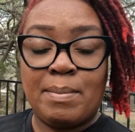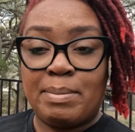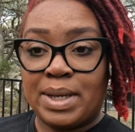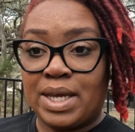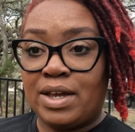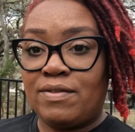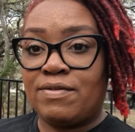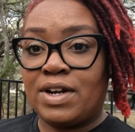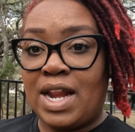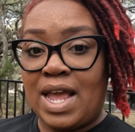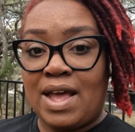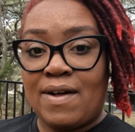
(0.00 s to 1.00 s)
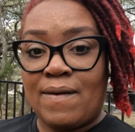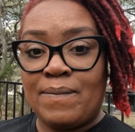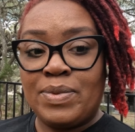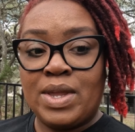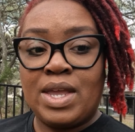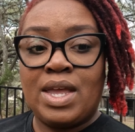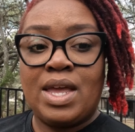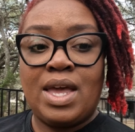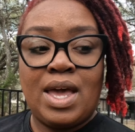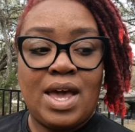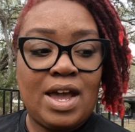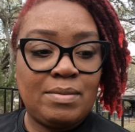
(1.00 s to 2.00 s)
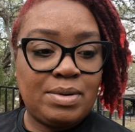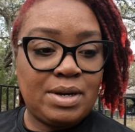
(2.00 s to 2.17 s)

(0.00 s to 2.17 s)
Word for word: But for now, I'm